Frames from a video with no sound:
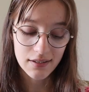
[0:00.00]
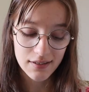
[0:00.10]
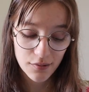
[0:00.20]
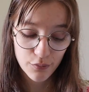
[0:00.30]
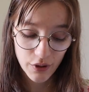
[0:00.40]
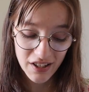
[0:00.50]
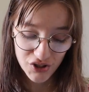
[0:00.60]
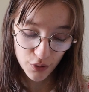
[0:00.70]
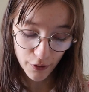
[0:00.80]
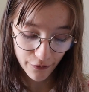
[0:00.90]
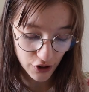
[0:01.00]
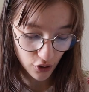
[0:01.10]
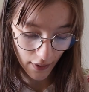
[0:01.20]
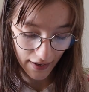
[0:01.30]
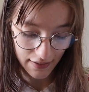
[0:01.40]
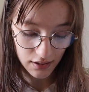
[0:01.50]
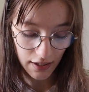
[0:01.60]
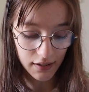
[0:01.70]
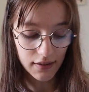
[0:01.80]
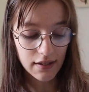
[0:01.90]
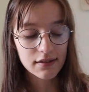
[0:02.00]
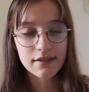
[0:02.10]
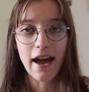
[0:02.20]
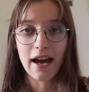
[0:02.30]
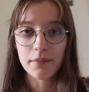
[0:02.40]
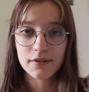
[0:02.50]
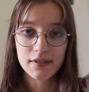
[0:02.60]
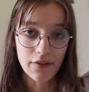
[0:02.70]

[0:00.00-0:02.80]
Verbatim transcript: It's in pretty superficial ways, like these tabs